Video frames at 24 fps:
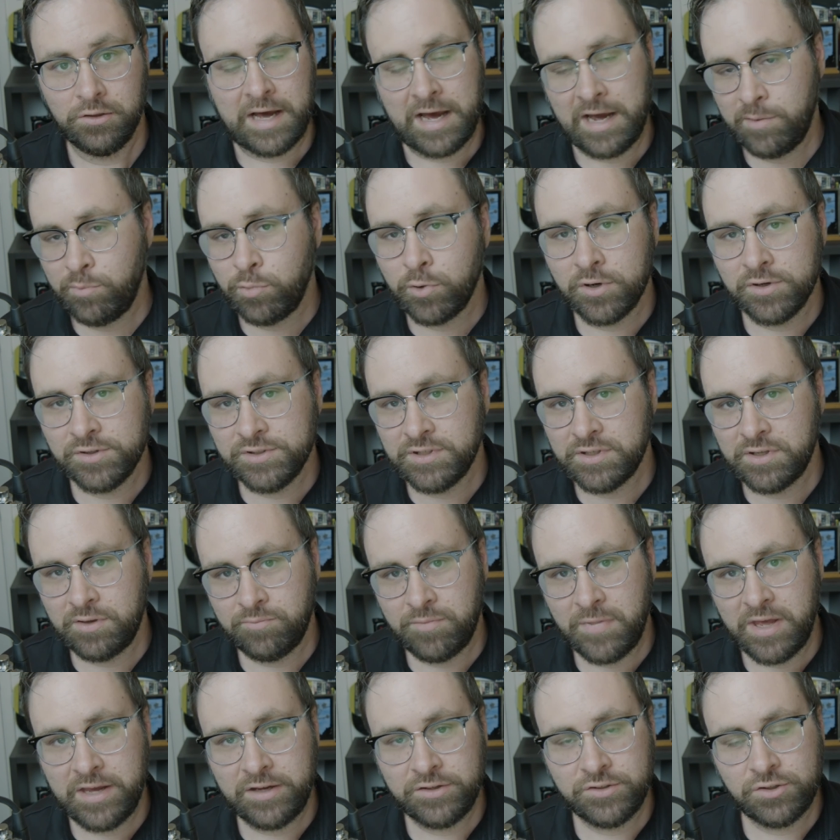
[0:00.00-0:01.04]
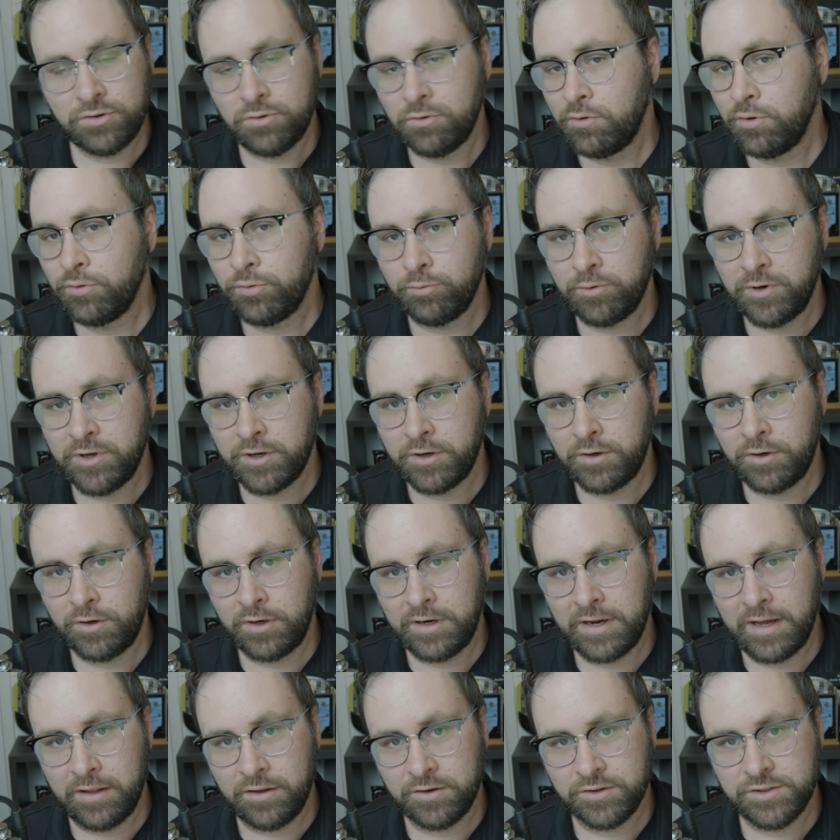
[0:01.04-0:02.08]
I personally make $200 to
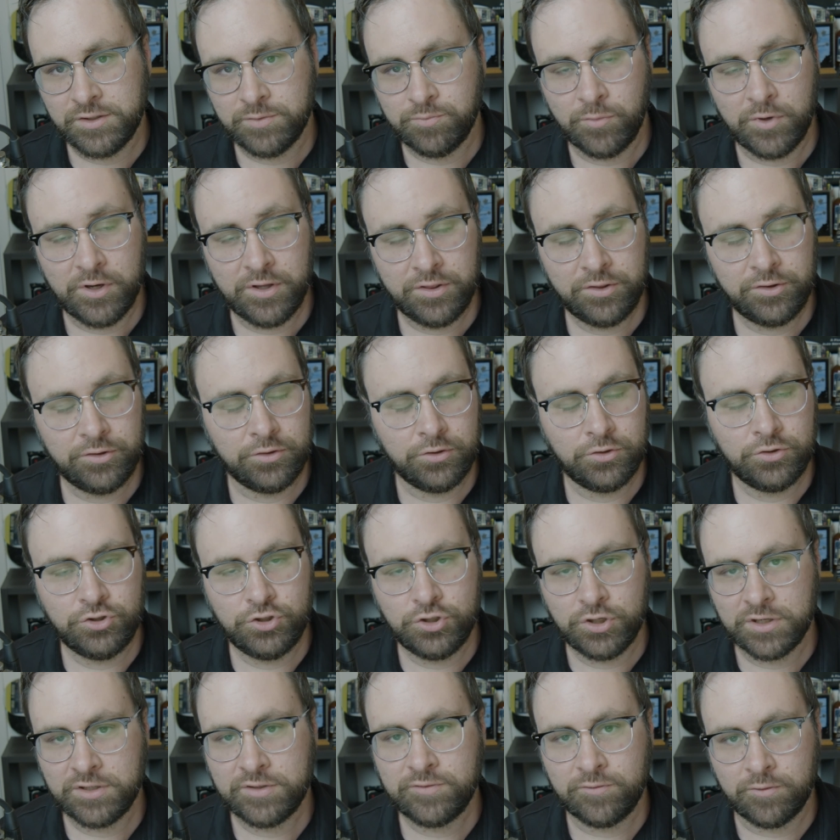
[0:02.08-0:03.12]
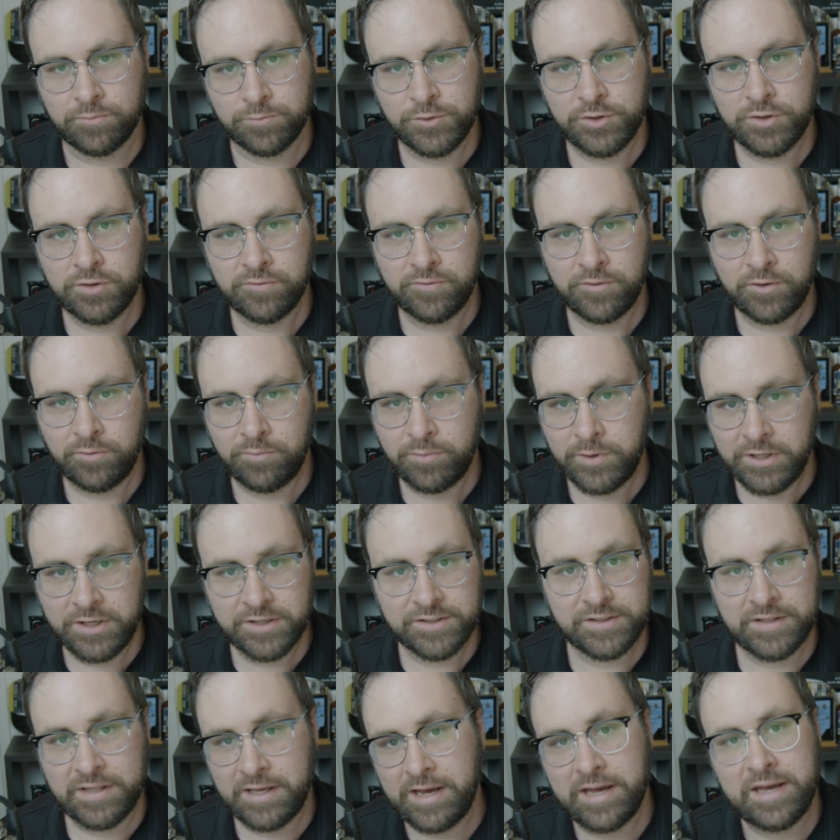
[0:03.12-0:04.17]
$300 a month just from Tubi because
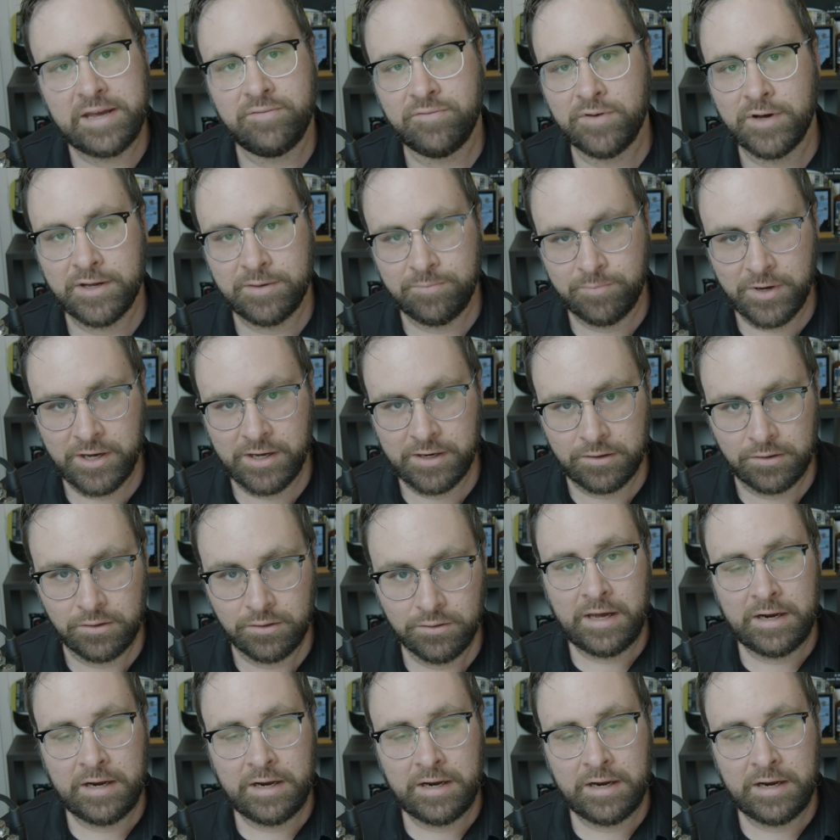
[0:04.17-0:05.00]
of the AVOD model.